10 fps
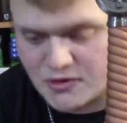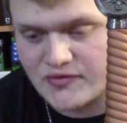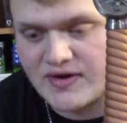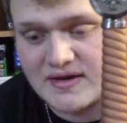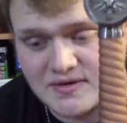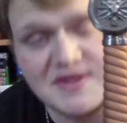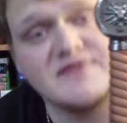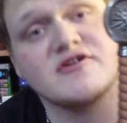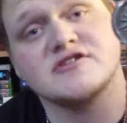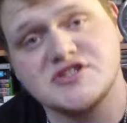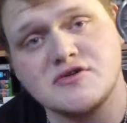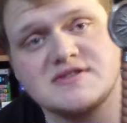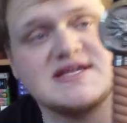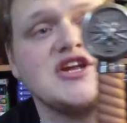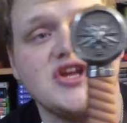move around. And when you've got
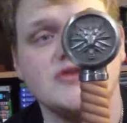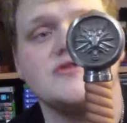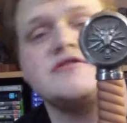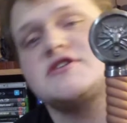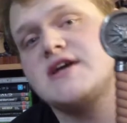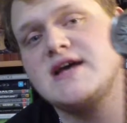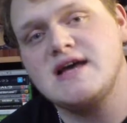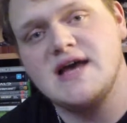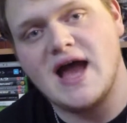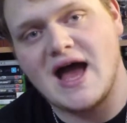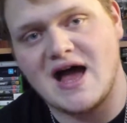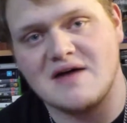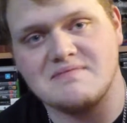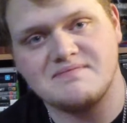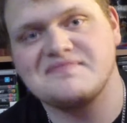swords that are huge,
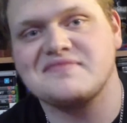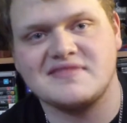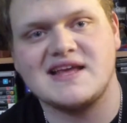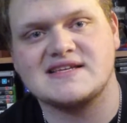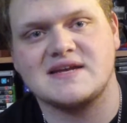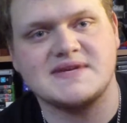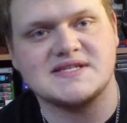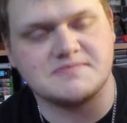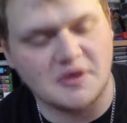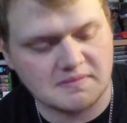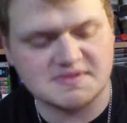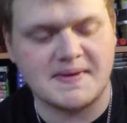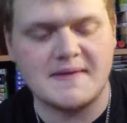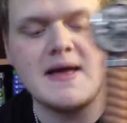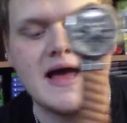there's going to be some problems.
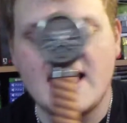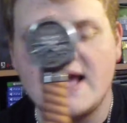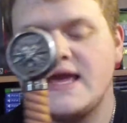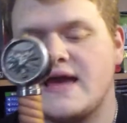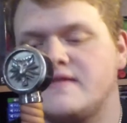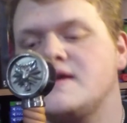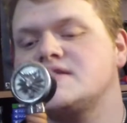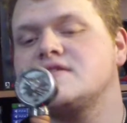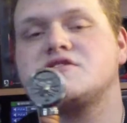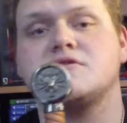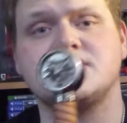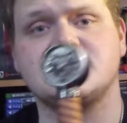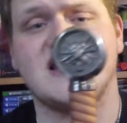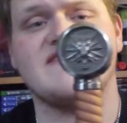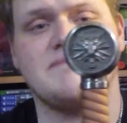But yeah, these are the swords
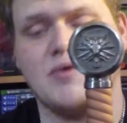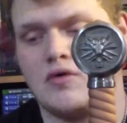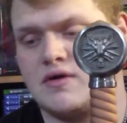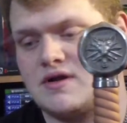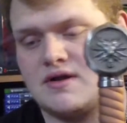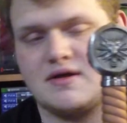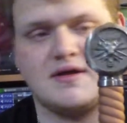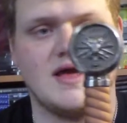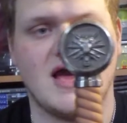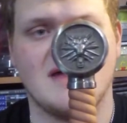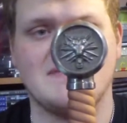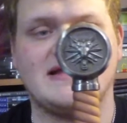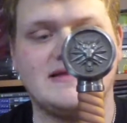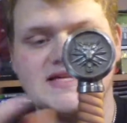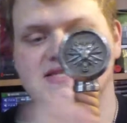that I've bought,
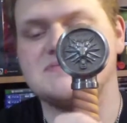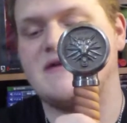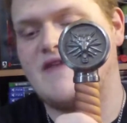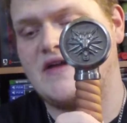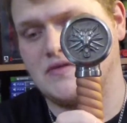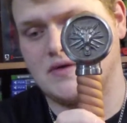and this is my favorite